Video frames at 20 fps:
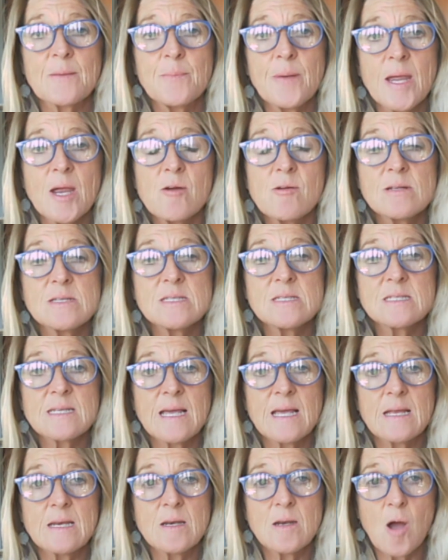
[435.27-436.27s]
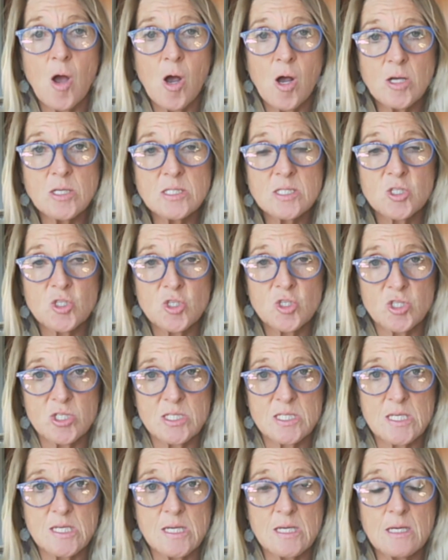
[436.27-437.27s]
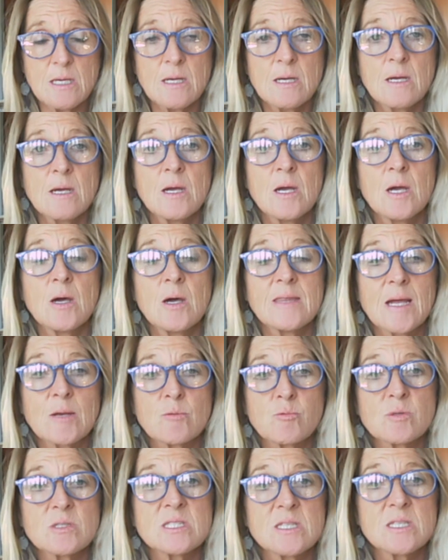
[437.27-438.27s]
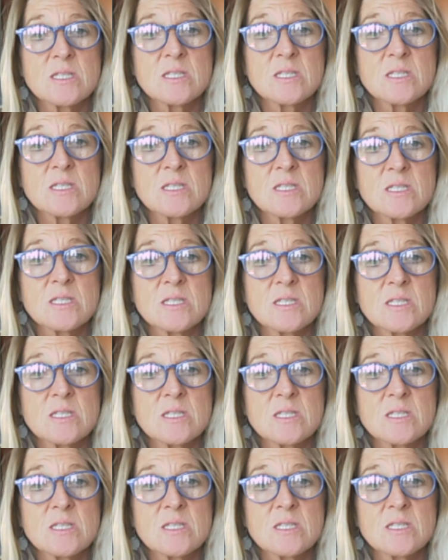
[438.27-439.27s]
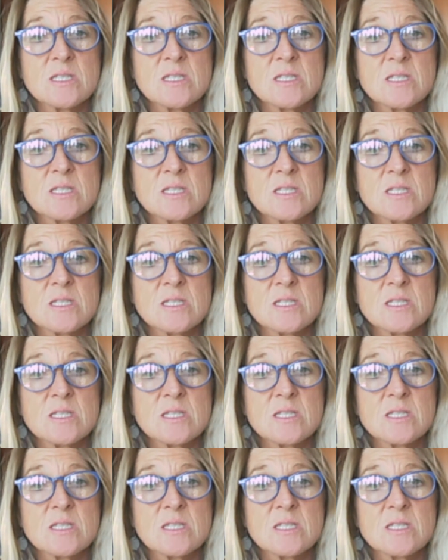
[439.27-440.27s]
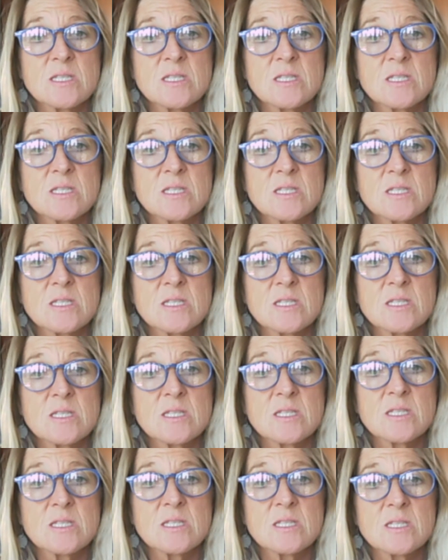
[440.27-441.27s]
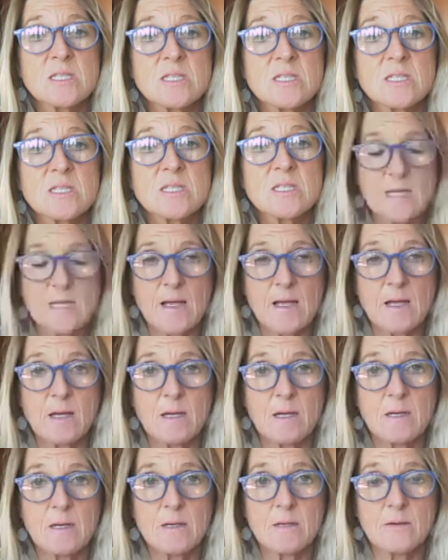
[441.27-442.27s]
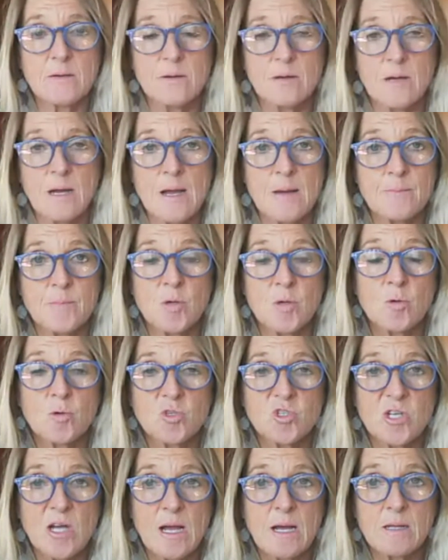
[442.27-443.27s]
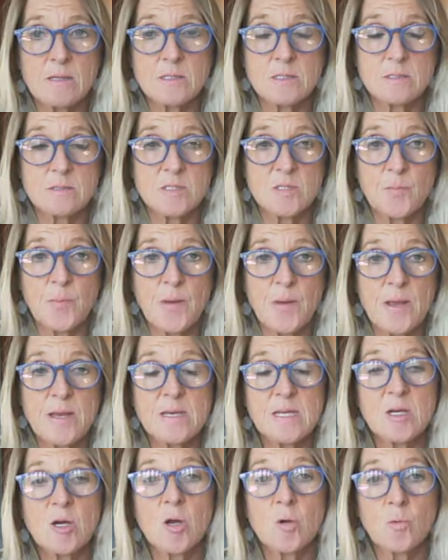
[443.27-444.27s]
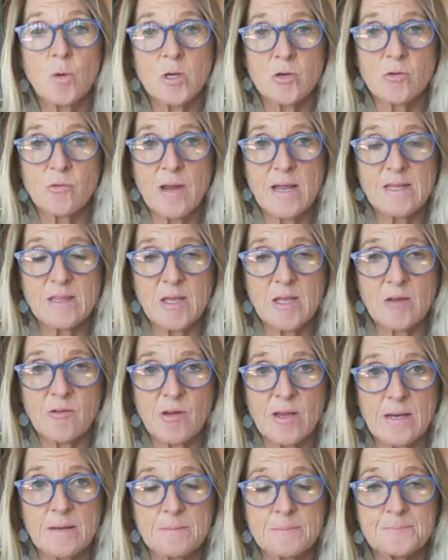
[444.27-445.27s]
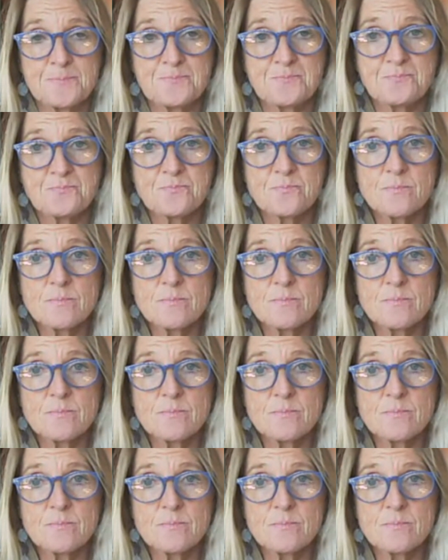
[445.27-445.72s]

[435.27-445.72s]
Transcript: that parents can ask to see that will stipulate how many or how long homework should take your child, depending on what grade they're in.